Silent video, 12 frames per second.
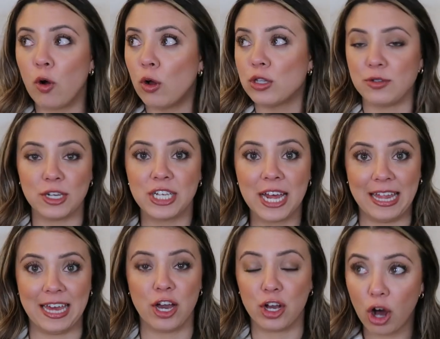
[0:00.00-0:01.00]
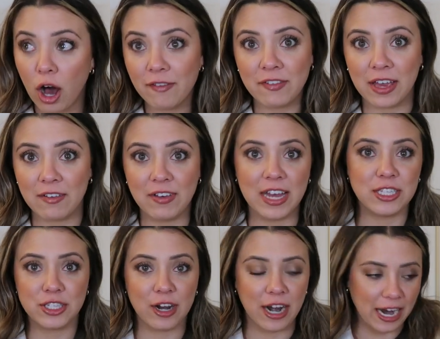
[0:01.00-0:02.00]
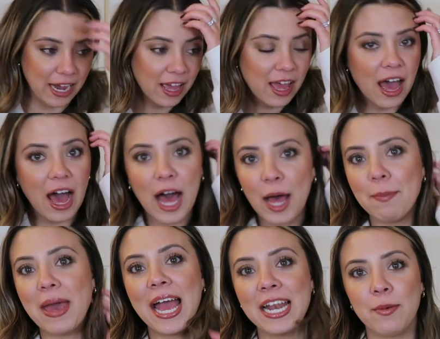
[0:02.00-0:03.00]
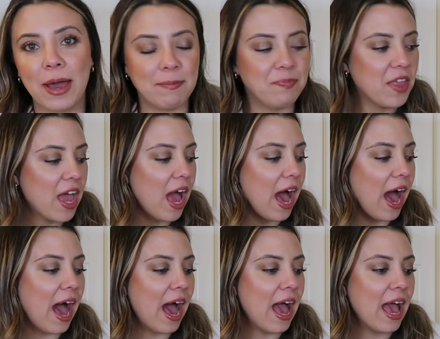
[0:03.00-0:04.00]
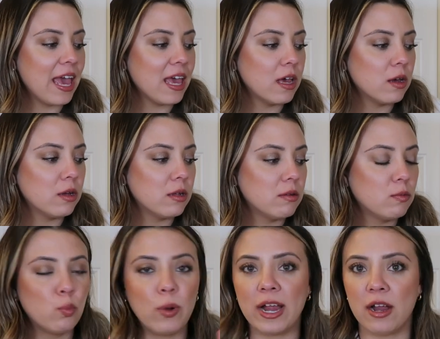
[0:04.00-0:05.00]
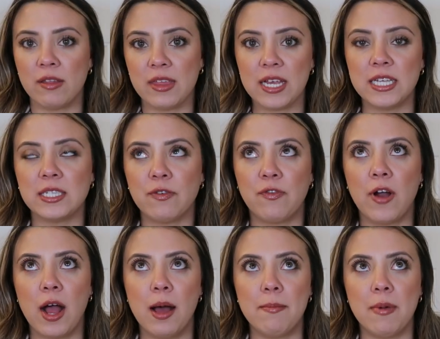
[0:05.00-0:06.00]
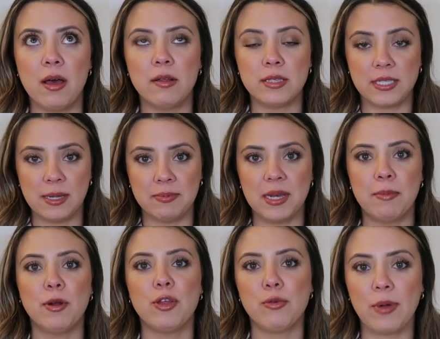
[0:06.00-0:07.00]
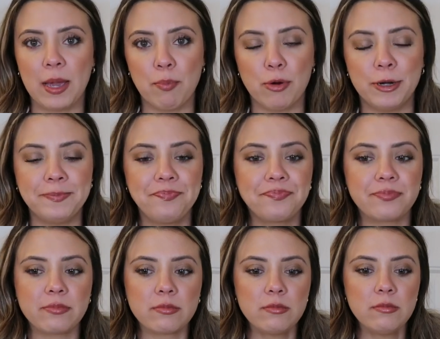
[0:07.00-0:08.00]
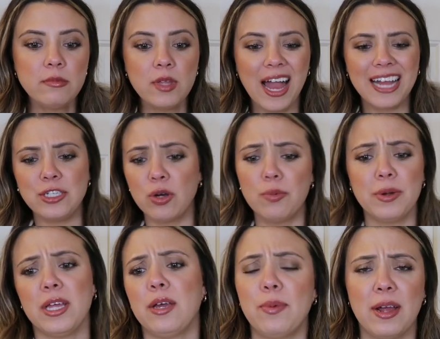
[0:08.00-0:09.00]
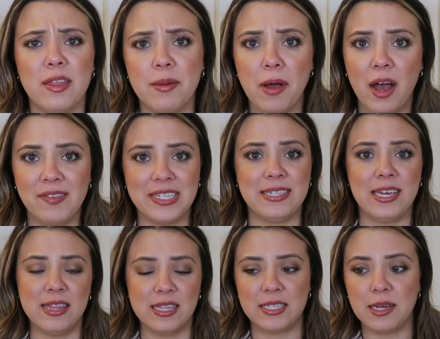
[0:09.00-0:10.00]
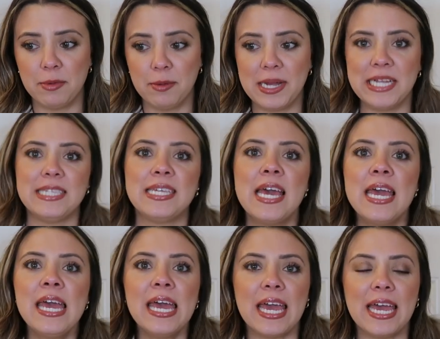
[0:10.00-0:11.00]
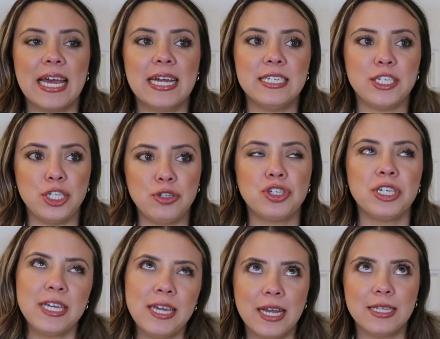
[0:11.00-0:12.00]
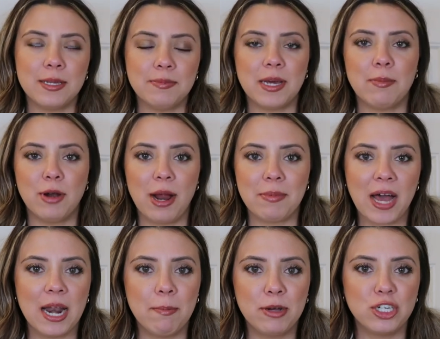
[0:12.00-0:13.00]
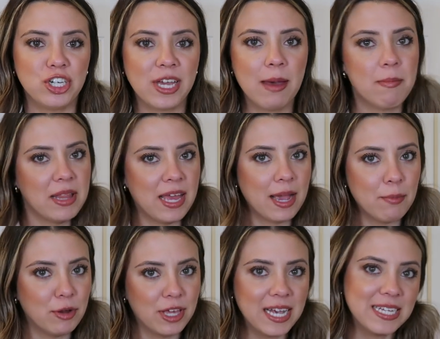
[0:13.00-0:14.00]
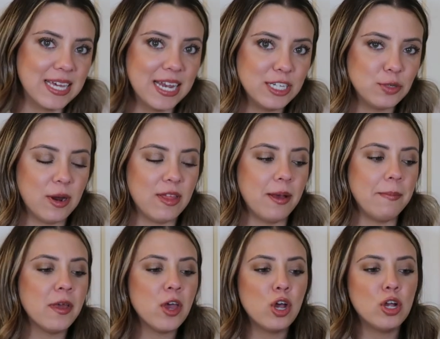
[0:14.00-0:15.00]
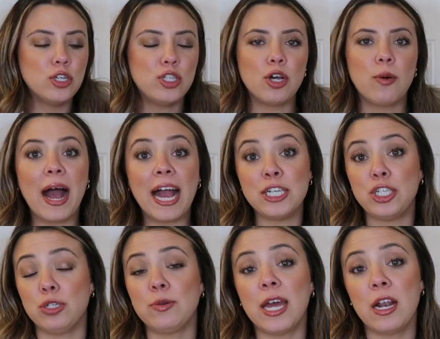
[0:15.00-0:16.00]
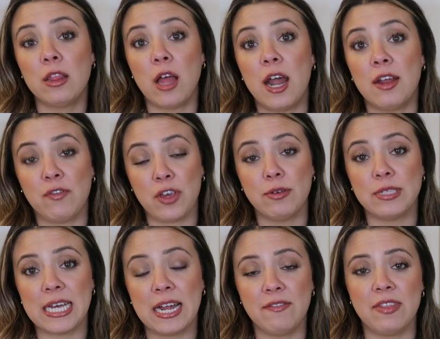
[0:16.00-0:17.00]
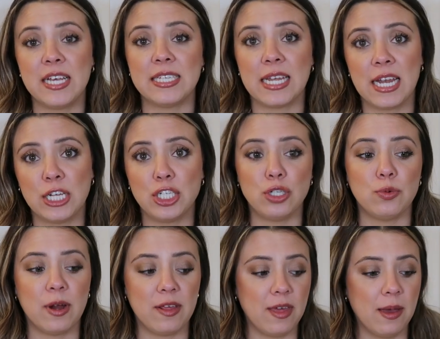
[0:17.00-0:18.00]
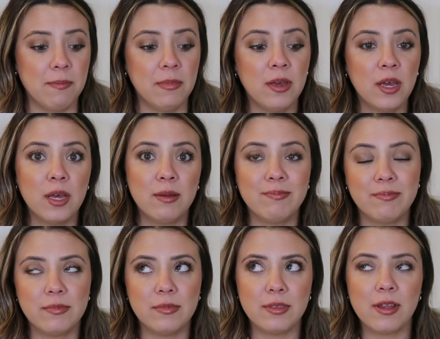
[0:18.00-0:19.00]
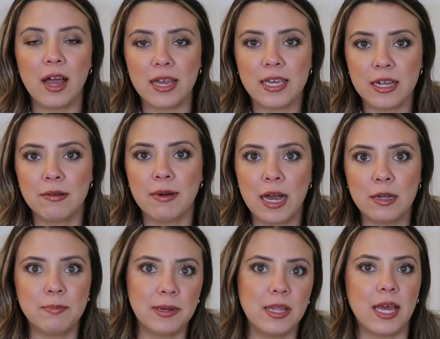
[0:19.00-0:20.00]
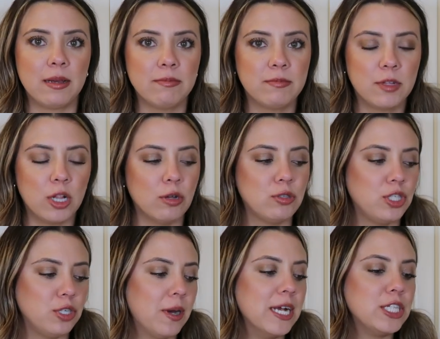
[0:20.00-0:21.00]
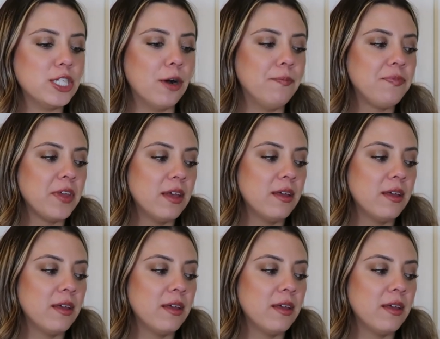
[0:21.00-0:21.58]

of cold, so I just had like a coughing fit, sorry. Anyway, I wear these from September through April. I don't really wear them, obviously, in the summer months, and usually in September I'm kind of pushing it, but like I'm really excited to wear them. So I do get a lot of use out of these, and I do wear them not year-round, but like close to it. So